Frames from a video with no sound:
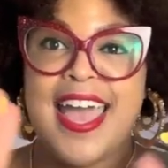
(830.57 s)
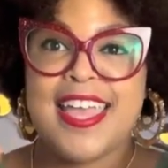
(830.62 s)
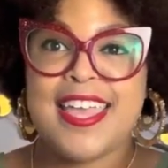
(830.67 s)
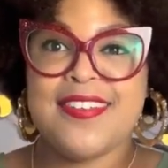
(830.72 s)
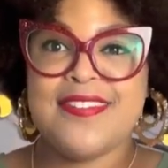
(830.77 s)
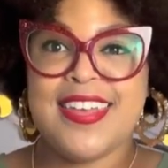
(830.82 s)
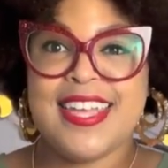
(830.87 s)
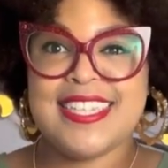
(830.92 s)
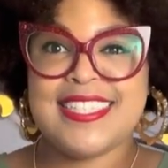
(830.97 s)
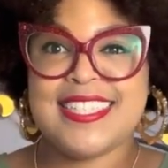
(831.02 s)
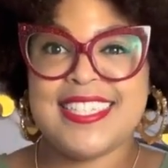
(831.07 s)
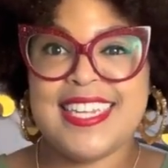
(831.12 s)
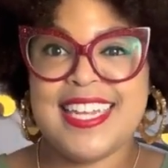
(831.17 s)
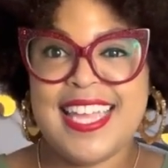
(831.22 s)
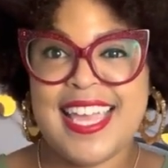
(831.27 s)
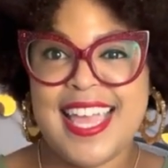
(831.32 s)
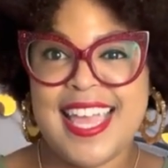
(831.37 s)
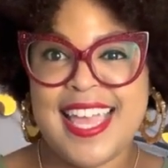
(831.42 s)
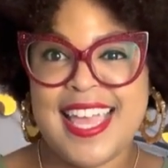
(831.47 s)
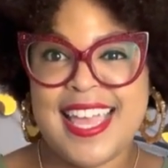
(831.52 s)
You made it to the
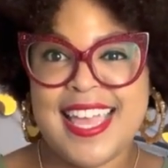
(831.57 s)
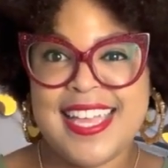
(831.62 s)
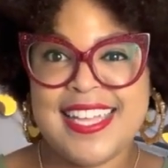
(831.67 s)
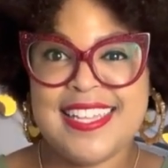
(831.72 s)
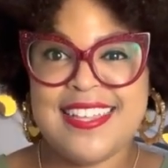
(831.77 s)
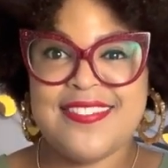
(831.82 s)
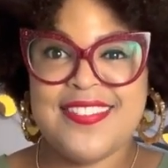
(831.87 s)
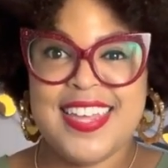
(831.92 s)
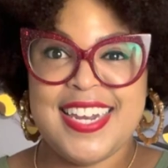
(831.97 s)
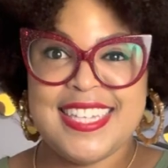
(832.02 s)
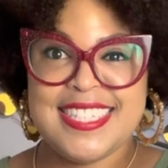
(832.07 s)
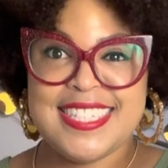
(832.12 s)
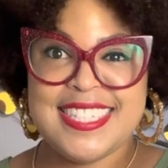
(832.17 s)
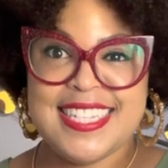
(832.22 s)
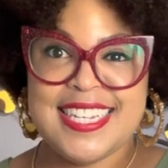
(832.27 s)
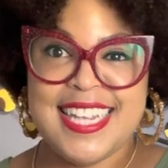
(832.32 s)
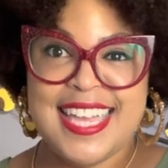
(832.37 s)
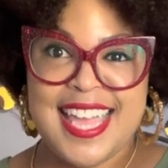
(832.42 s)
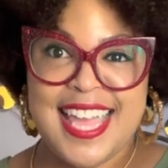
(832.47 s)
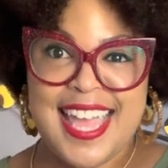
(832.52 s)
end. You made it to
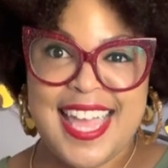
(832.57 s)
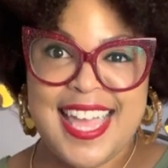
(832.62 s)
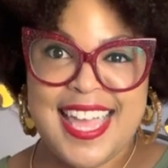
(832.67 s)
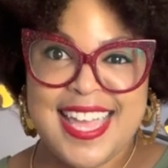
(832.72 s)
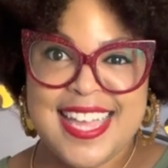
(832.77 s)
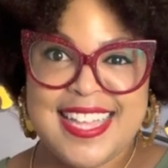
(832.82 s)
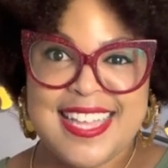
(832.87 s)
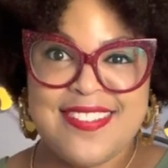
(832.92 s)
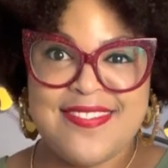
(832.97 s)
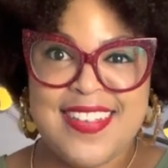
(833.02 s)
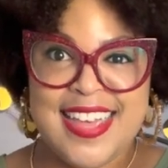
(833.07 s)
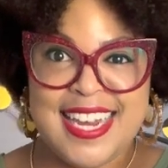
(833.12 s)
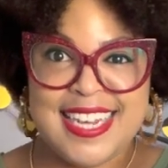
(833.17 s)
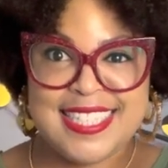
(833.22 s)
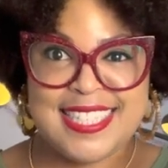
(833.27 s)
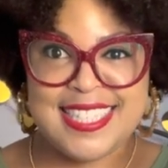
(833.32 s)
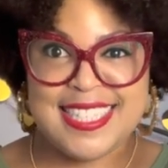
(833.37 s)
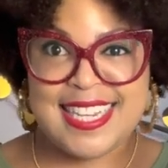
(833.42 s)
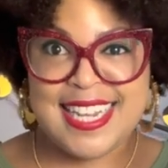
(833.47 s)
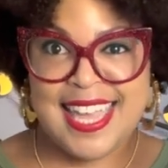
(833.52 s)
the end. You made
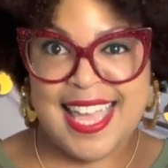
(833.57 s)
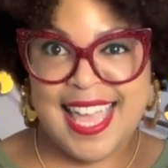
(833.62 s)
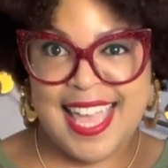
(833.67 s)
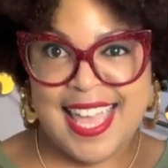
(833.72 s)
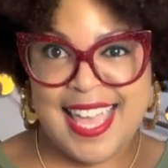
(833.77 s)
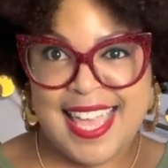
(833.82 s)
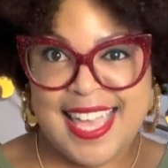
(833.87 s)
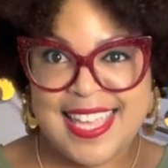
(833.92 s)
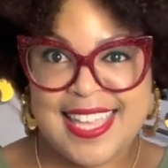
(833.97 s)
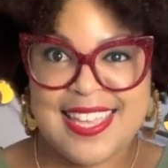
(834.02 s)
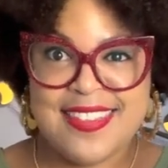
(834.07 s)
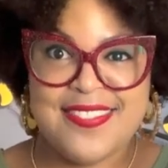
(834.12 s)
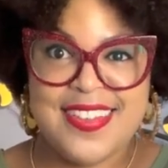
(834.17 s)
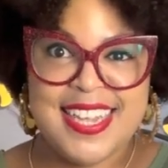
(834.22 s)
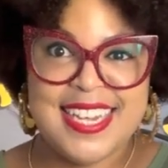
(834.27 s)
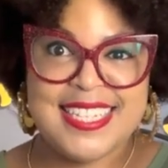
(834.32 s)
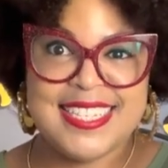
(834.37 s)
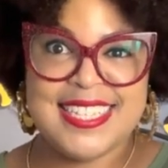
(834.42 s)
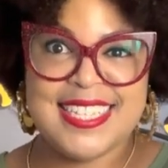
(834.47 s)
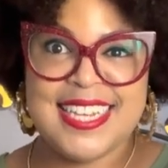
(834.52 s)
it to the end. You
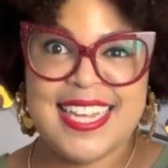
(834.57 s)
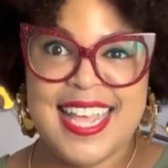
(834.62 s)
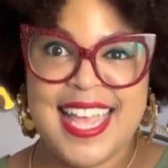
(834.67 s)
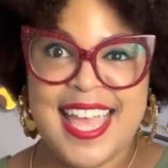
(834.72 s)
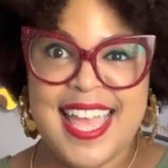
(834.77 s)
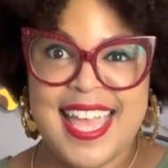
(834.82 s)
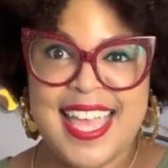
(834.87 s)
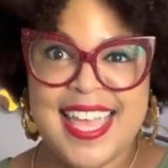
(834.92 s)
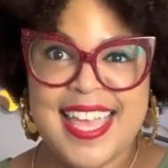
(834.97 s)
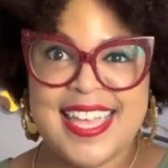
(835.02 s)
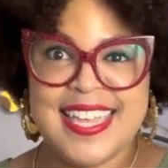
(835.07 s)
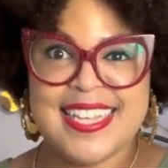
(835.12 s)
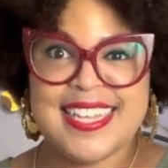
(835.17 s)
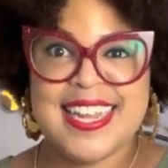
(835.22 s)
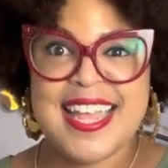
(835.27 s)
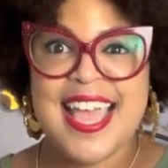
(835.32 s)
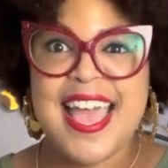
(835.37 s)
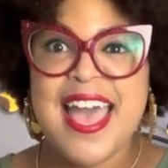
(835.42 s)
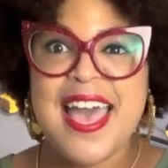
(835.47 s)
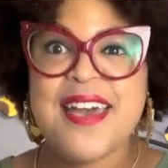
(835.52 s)
made it to the
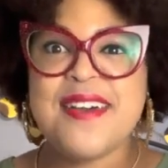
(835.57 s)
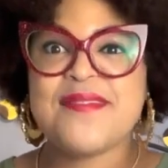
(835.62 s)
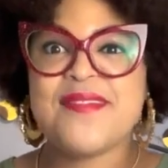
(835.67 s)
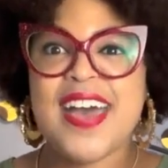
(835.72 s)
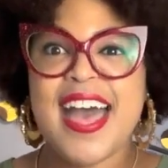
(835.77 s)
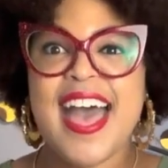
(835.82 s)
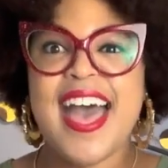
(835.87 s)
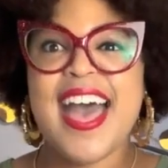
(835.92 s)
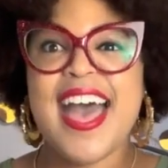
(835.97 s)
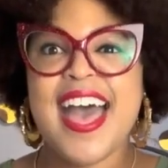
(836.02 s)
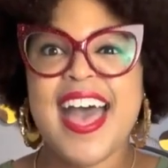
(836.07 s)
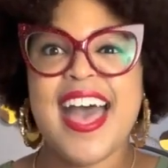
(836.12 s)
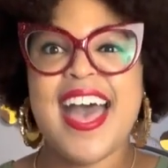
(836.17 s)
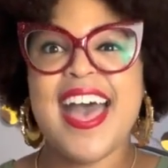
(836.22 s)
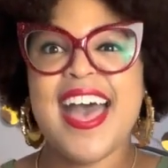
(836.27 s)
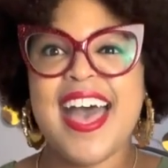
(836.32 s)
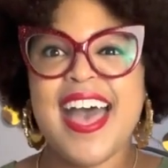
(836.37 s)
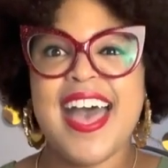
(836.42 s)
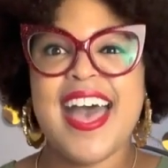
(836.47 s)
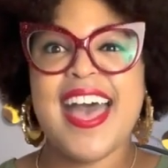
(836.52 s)
end.
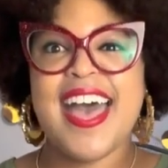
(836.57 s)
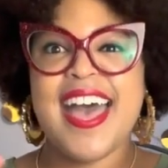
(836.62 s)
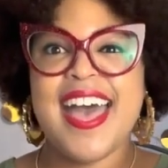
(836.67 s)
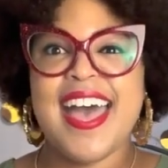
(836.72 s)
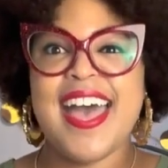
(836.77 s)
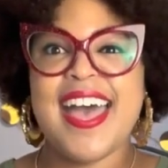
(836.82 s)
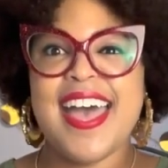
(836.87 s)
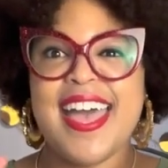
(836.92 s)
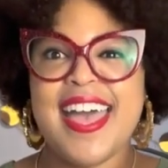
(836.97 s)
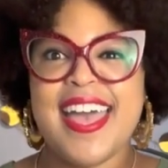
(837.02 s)
Bye.